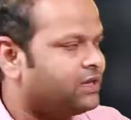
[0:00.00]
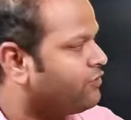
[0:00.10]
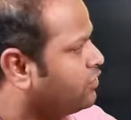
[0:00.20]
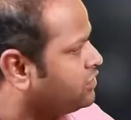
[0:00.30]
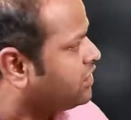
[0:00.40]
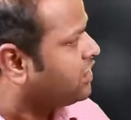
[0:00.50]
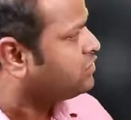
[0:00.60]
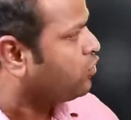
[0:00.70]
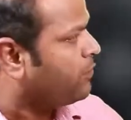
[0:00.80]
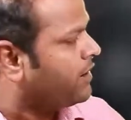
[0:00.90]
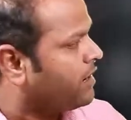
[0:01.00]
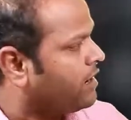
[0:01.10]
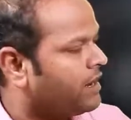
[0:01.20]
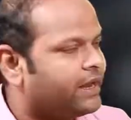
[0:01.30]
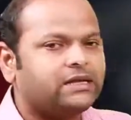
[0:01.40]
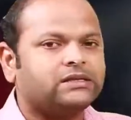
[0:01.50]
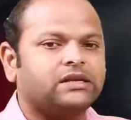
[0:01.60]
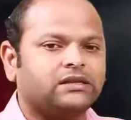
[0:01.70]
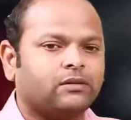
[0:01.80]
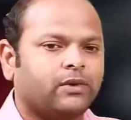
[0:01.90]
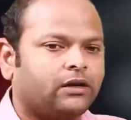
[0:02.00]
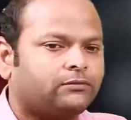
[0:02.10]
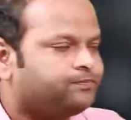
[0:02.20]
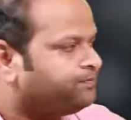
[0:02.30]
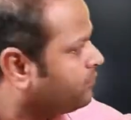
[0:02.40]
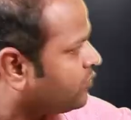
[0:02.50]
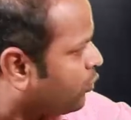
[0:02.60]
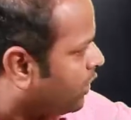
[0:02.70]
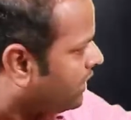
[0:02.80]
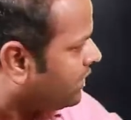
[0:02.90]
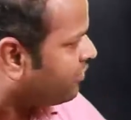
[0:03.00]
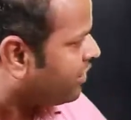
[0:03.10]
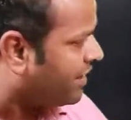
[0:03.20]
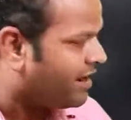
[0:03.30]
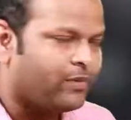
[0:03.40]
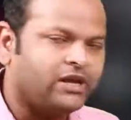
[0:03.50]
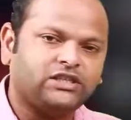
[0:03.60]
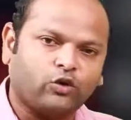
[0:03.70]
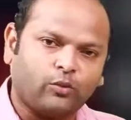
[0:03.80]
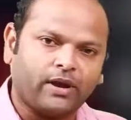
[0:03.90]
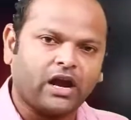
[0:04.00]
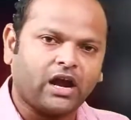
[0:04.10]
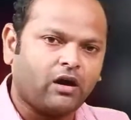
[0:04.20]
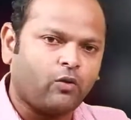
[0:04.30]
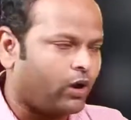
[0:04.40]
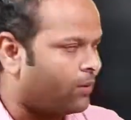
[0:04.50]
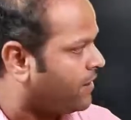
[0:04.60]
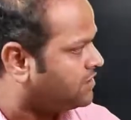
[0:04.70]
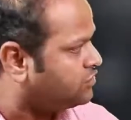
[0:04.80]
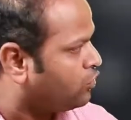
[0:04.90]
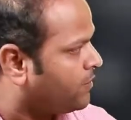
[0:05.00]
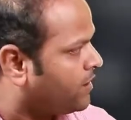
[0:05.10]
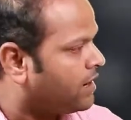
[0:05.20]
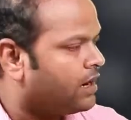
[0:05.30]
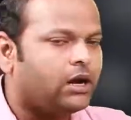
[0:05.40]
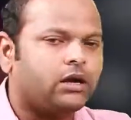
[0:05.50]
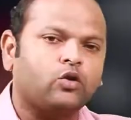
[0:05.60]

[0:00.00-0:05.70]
Therefore, j omega is nothing but 1 divided by j omega, 1 plus j omega,